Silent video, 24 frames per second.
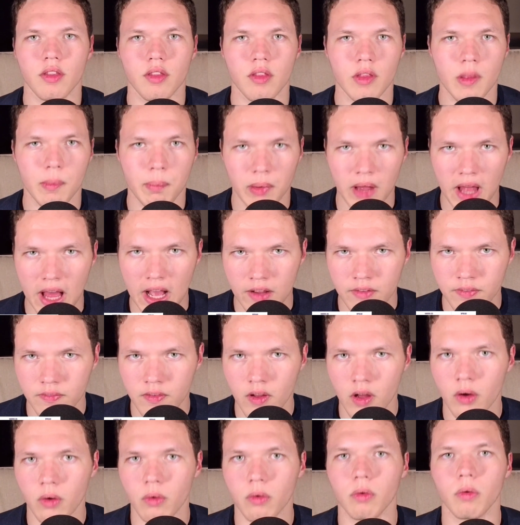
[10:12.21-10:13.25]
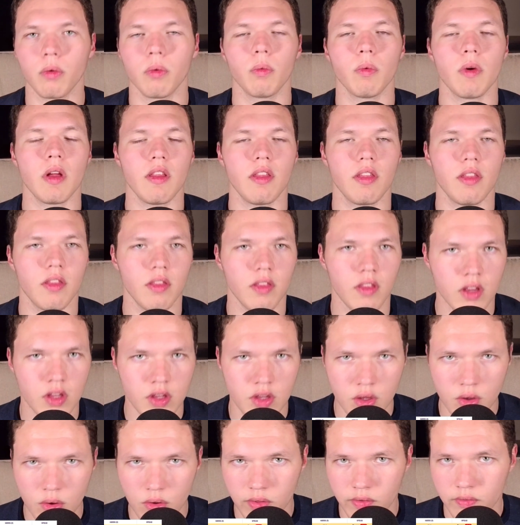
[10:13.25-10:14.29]
the black vote, with the
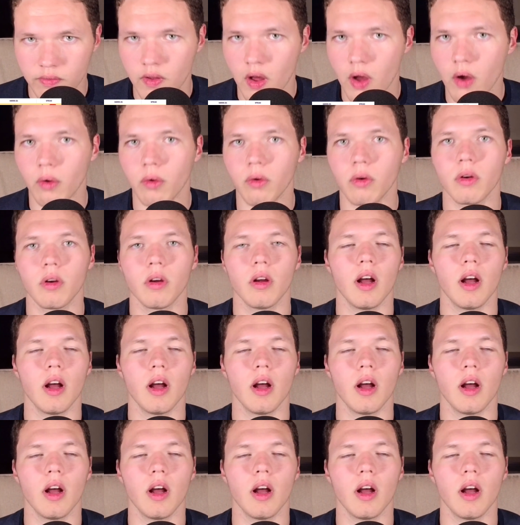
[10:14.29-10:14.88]
youth vote.